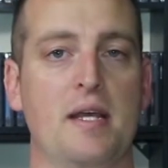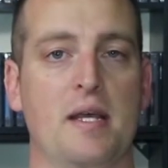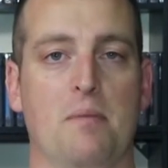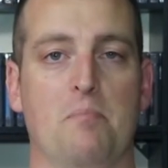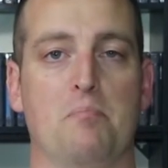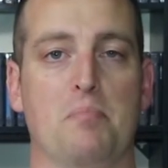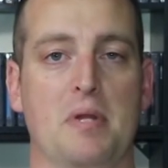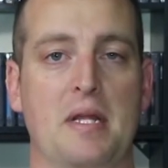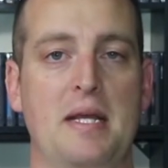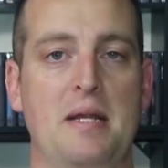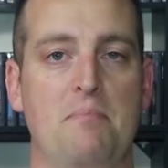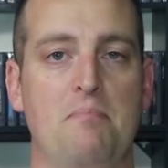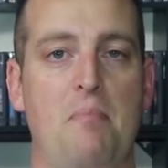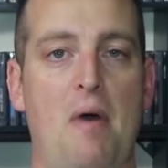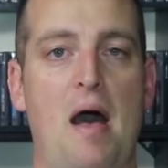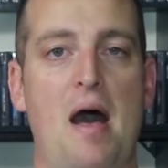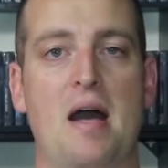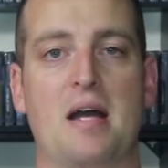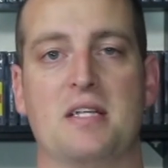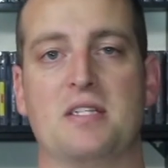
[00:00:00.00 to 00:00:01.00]
complete in
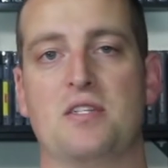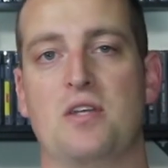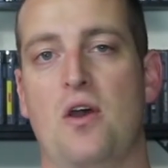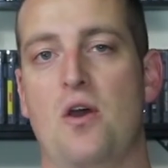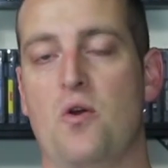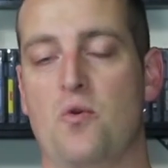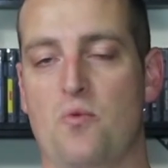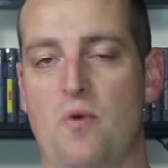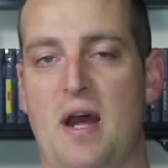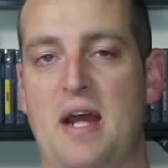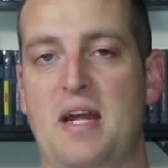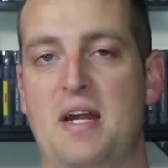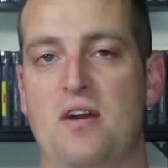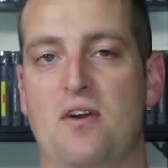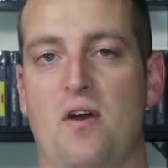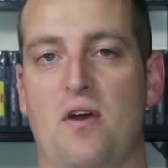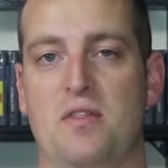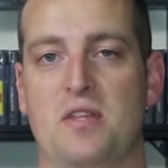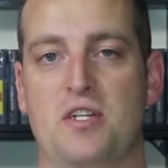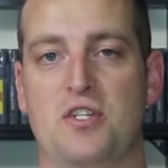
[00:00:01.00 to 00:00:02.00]
box, right
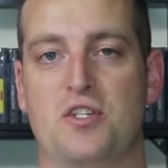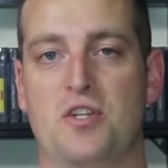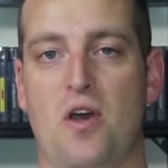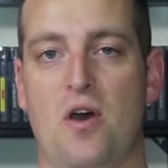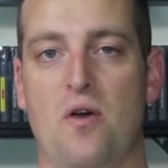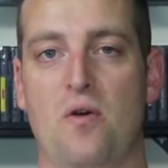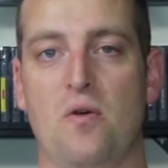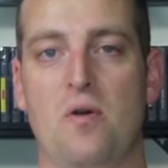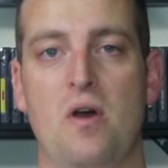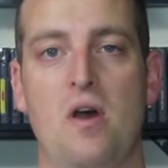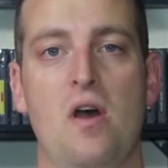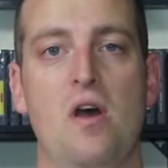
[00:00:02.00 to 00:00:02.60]
here on the show.